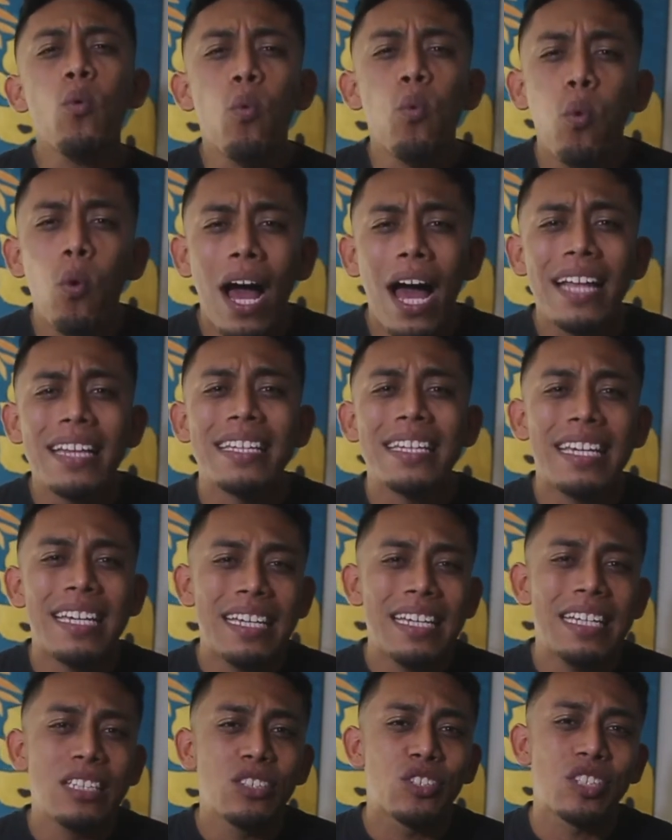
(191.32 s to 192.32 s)
what
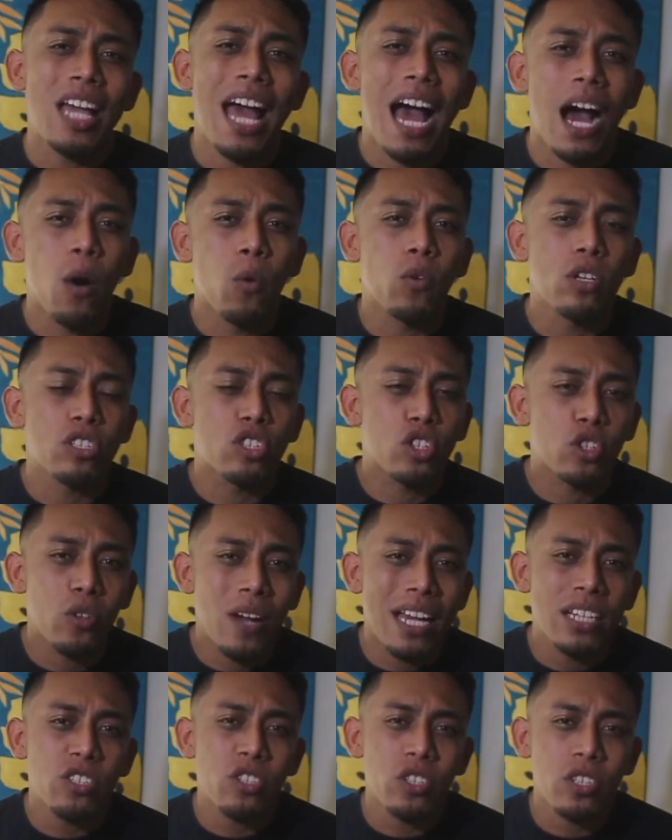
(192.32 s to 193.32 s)
is our
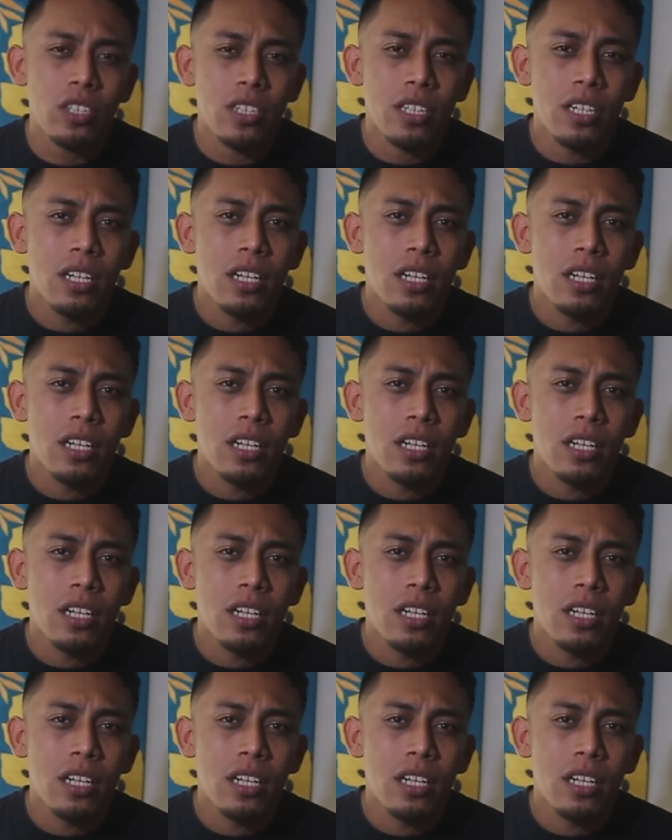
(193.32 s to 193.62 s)
treasure?